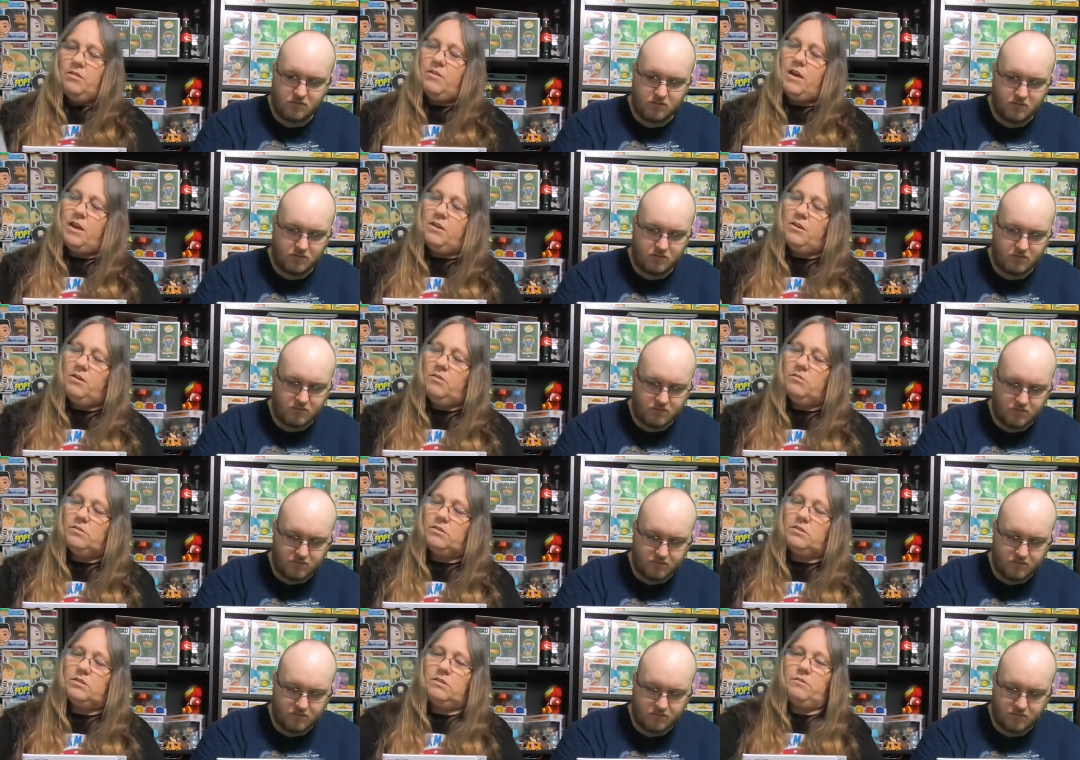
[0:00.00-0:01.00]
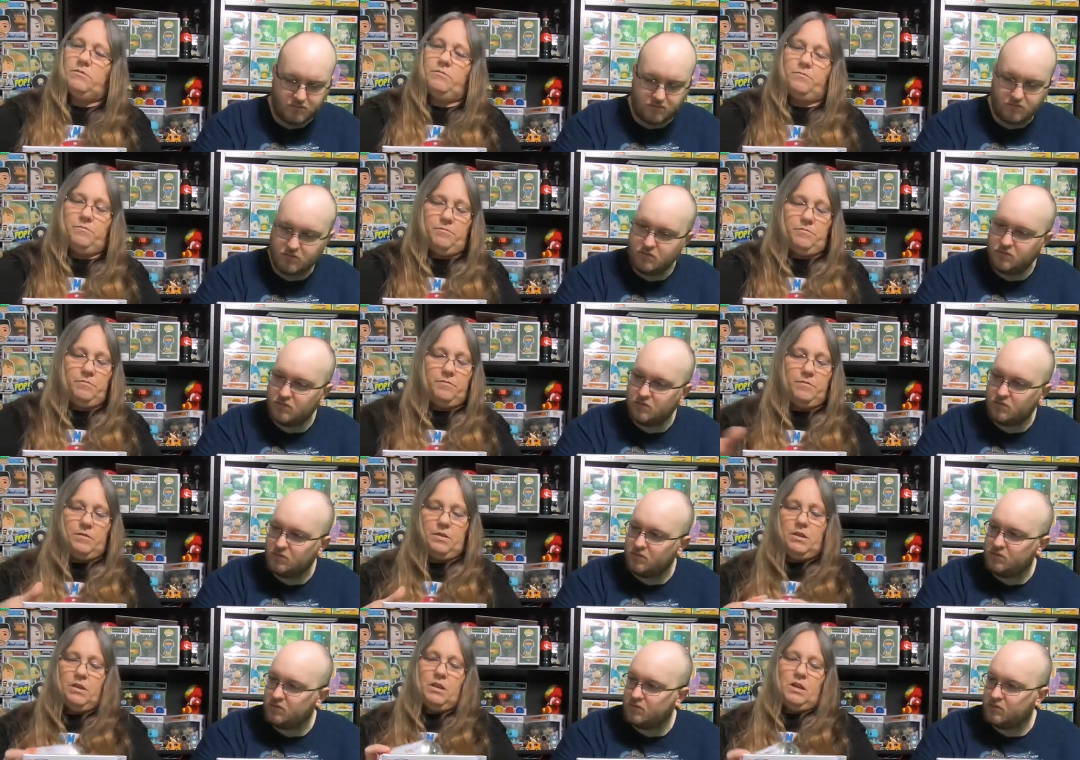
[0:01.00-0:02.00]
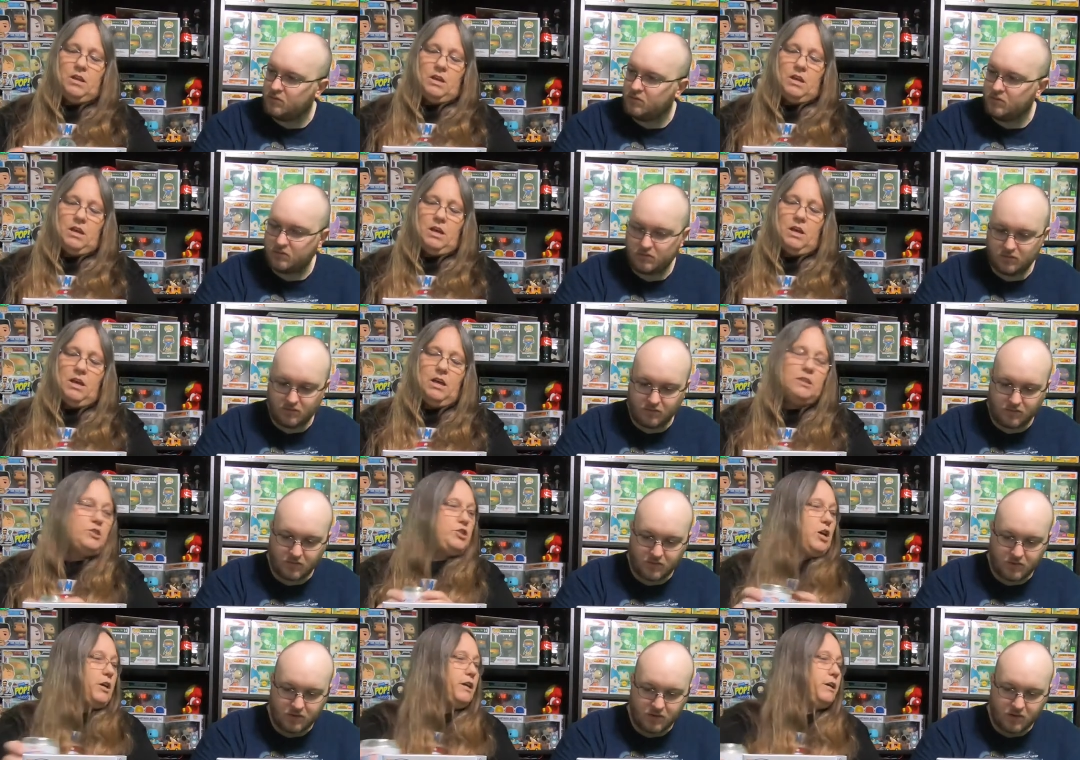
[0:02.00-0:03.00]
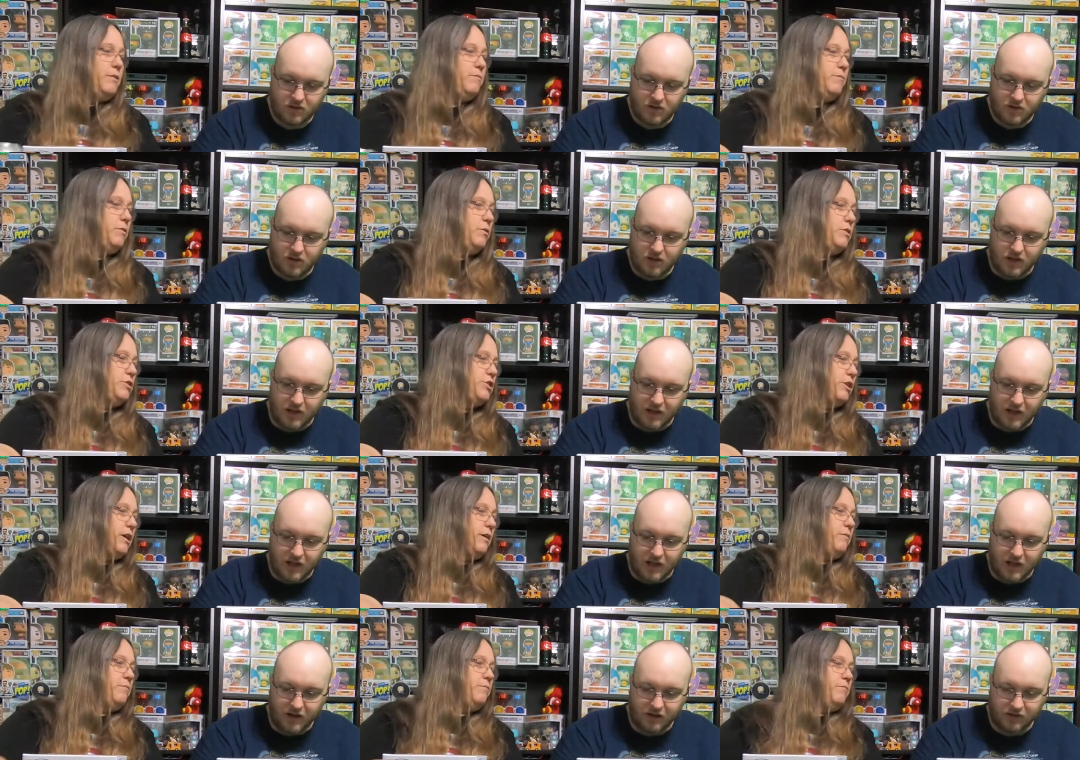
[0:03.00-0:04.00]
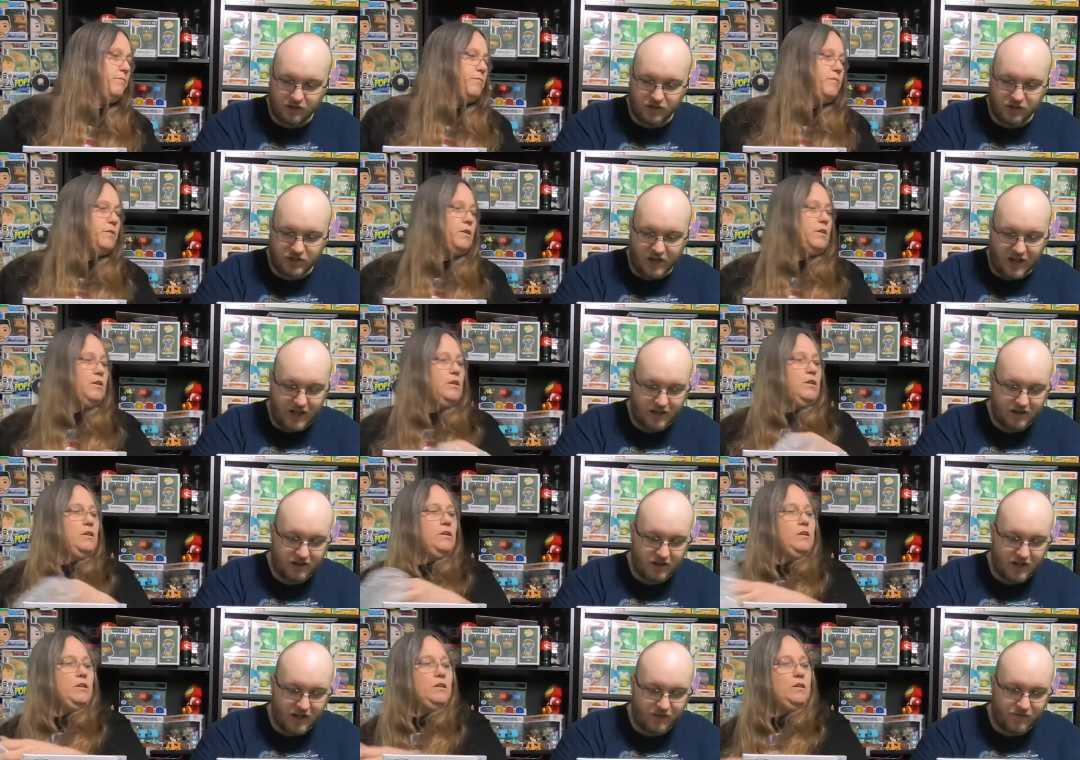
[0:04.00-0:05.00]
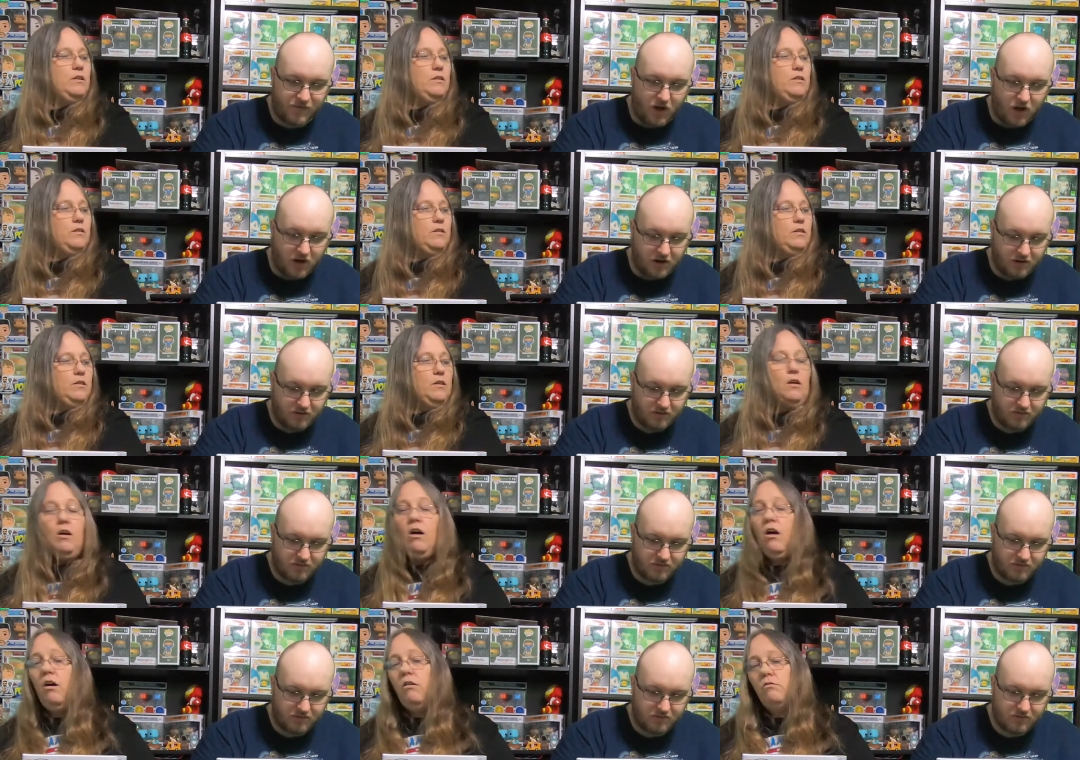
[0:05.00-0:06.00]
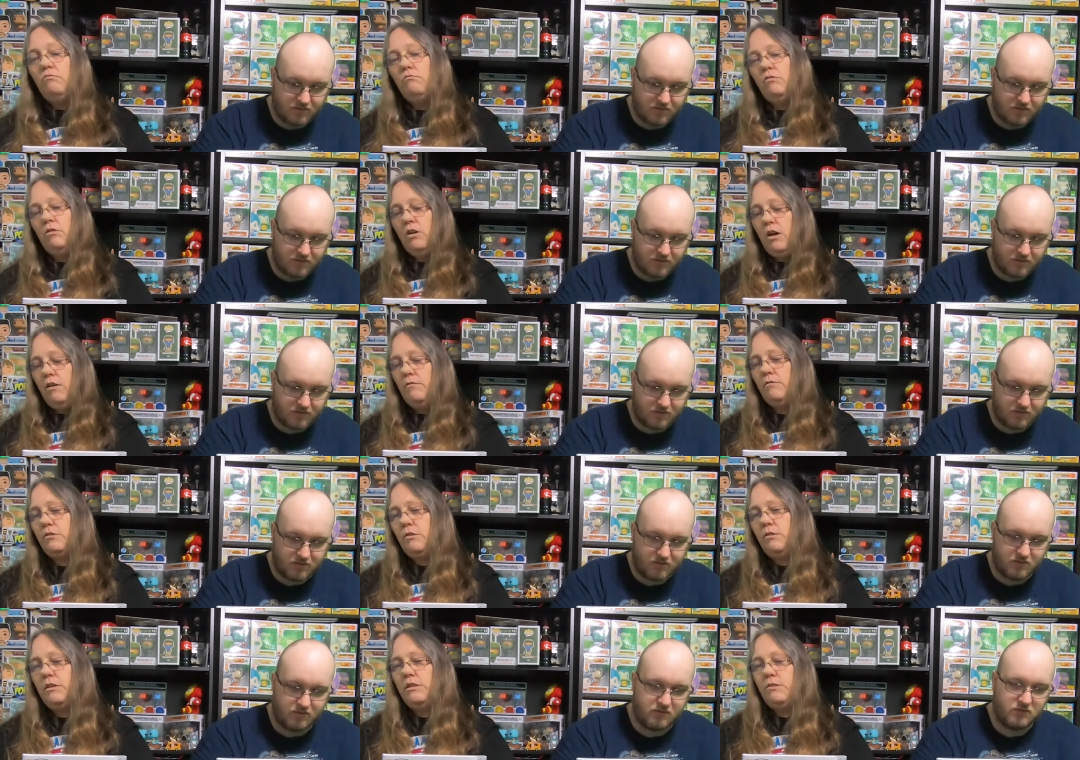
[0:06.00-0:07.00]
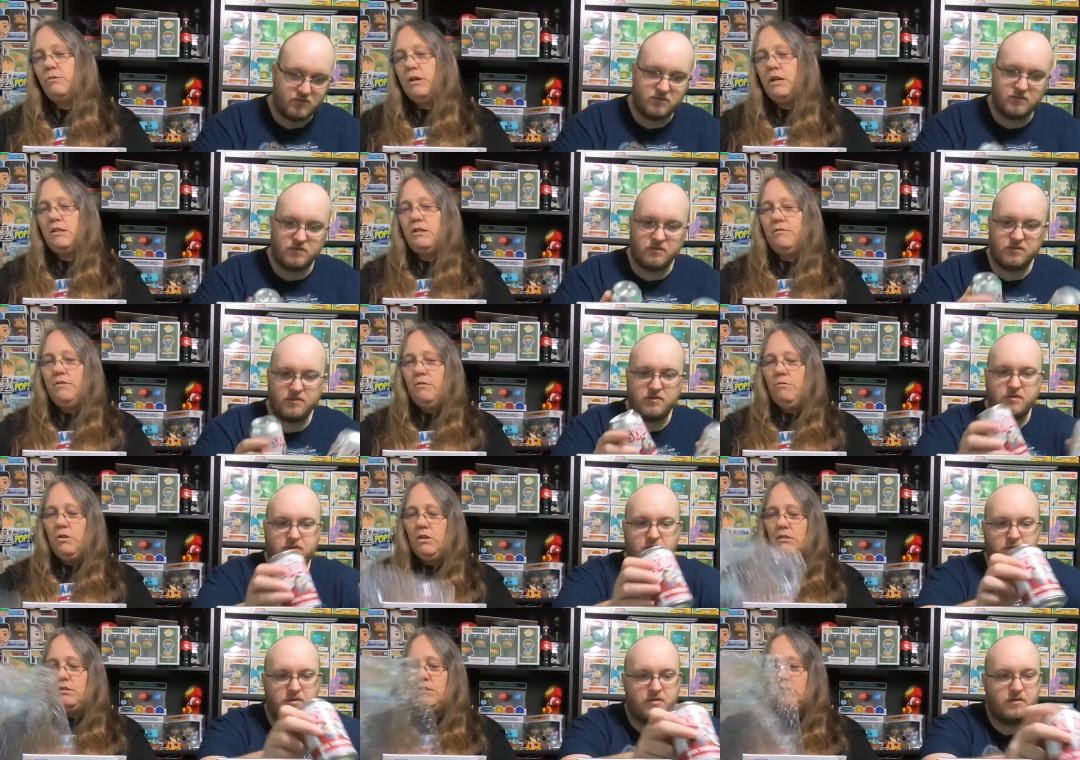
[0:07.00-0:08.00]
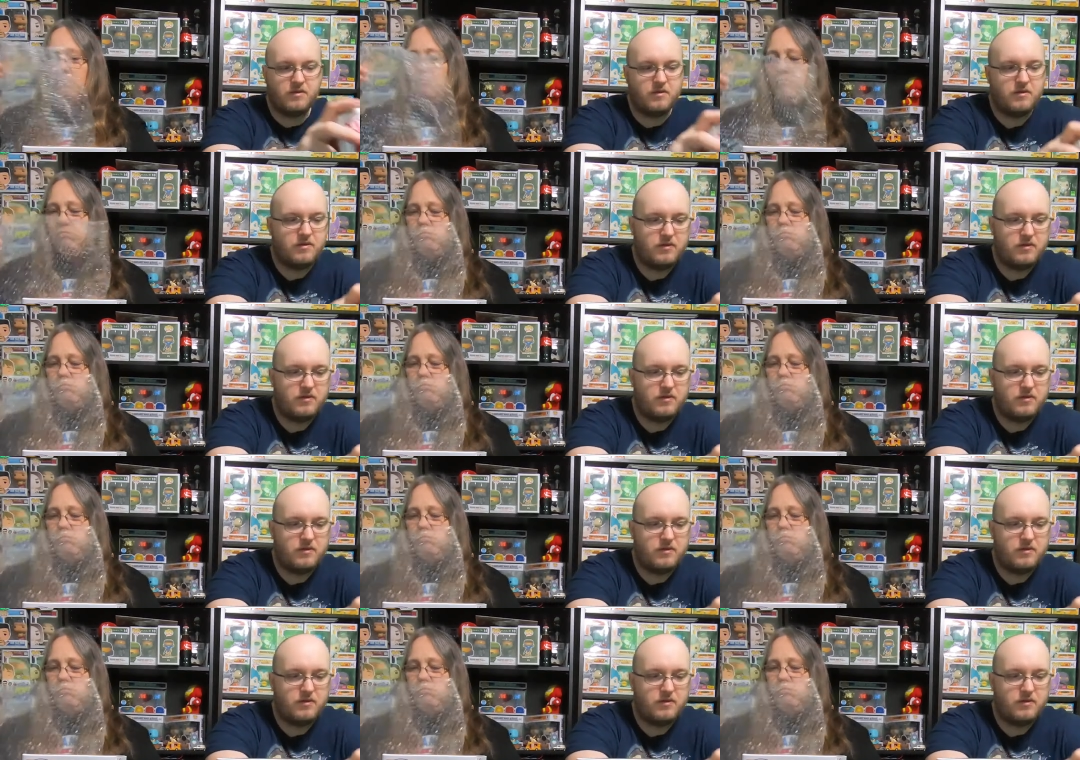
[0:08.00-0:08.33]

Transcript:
Speaker 1: Thanos and Chucky. Who did I you
Speaker 2: got? Get? Jack and Faun.
Speaker 1: Oh, okay. So at least we got different ones.